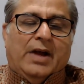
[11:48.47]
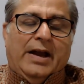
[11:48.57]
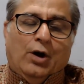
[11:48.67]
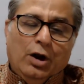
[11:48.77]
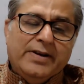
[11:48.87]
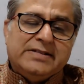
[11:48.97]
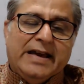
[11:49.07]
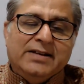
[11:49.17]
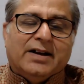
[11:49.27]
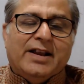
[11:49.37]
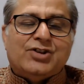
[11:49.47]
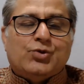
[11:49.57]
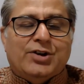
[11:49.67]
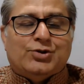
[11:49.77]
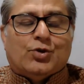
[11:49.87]
I always encourage
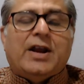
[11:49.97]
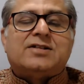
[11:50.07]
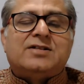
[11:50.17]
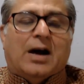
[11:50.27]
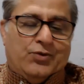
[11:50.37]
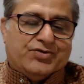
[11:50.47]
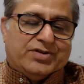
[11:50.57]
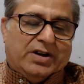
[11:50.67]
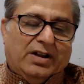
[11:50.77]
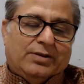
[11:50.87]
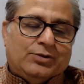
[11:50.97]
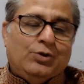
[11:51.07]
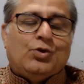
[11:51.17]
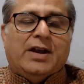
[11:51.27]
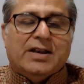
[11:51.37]
students to raise doubts. So
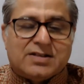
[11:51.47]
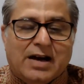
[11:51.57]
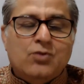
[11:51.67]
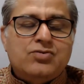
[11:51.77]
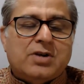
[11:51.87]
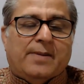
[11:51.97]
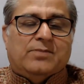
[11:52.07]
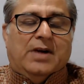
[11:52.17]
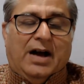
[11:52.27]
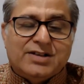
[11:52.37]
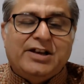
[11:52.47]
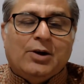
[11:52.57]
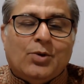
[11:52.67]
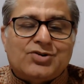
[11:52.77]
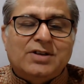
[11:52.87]
you raise doubt, ask
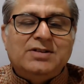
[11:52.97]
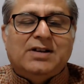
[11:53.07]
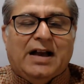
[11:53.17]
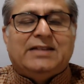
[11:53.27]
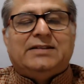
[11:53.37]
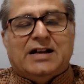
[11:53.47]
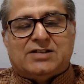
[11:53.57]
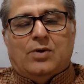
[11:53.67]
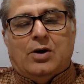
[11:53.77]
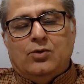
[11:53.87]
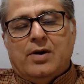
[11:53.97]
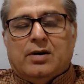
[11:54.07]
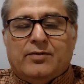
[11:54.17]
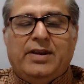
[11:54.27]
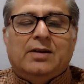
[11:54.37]
the question, and that's how
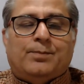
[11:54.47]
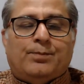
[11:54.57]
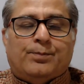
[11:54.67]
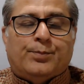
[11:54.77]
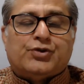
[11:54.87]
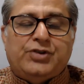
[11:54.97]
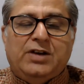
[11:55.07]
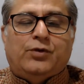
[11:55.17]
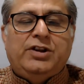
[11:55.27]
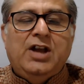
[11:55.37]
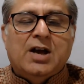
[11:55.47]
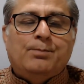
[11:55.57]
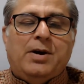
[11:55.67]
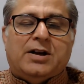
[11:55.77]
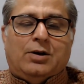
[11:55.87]
we proceed for the
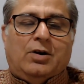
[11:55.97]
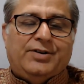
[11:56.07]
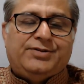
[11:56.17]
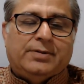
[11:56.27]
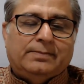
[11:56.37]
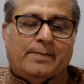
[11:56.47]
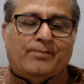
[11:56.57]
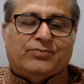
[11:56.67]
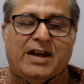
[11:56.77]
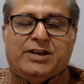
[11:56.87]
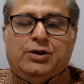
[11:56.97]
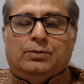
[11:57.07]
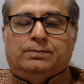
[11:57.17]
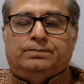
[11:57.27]
better knowledge. Thank you.